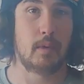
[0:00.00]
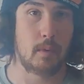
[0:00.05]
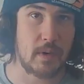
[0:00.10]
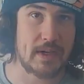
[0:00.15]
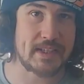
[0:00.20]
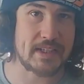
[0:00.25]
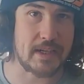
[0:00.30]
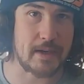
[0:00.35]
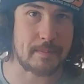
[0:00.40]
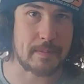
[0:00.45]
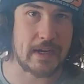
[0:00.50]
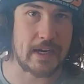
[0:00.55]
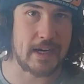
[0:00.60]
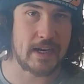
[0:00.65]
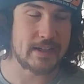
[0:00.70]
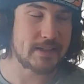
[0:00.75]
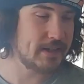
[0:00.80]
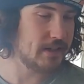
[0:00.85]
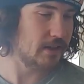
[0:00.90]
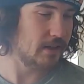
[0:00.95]
What's up,
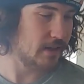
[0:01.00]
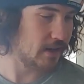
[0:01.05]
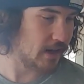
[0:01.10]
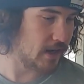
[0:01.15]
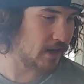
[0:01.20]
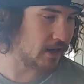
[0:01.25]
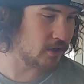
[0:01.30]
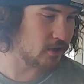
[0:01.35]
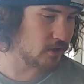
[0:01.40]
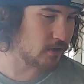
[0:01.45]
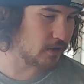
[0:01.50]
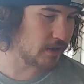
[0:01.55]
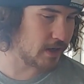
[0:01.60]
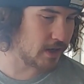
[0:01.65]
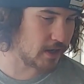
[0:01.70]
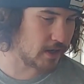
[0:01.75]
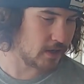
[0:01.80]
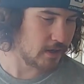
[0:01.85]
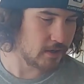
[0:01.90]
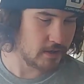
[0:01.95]
guys? Andrew
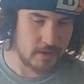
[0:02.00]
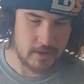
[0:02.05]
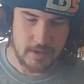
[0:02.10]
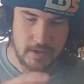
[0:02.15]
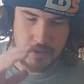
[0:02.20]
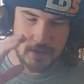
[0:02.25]
here.